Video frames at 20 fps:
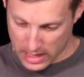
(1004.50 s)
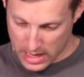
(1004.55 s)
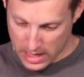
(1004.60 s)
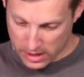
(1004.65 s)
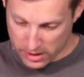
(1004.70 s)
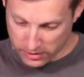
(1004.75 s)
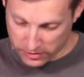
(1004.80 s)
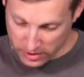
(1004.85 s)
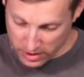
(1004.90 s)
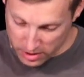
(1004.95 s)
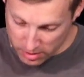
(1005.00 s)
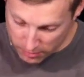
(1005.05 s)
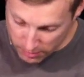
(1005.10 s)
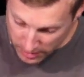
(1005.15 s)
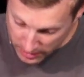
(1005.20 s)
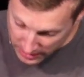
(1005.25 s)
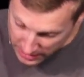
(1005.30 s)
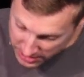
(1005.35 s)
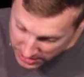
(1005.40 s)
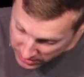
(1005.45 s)
You see, the
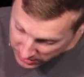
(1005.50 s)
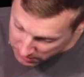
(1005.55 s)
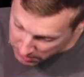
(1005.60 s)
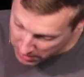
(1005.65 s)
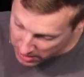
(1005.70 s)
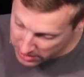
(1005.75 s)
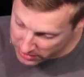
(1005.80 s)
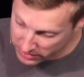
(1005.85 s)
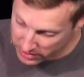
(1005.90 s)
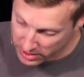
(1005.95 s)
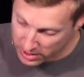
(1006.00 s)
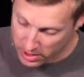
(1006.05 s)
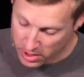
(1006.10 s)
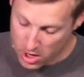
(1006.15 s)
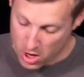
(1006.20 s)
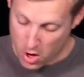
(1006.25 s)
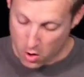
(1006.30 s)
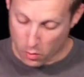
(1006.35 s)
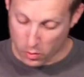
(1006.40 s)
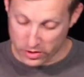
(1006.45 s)
religious
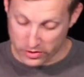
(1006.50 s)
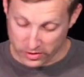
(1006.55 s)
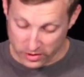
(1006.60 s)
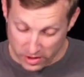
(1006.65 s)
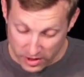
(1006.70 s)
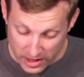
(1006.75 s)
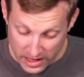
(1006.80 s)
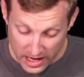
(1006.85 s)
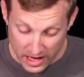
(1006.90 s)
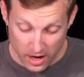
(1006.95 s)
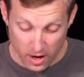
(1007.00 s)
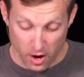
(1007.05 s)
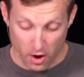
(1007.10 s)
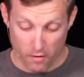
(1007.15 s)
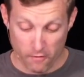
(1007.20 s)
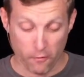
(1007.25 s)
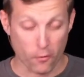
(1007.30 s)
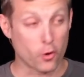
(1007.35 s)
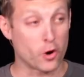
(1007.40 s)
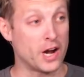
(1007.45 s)
person was looking
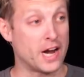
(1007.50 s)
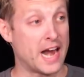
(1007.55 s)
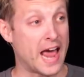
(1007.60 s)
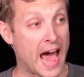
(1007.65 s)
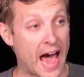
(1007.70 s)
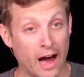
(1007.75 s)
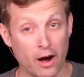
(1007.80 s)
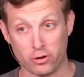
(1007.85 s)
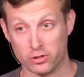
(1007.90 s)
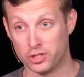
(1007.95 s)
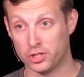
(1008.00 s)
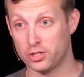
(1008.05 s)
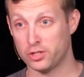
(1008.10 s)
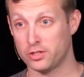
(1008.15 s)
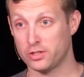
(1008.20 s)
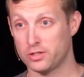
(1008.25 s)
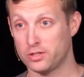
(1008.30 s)
for an out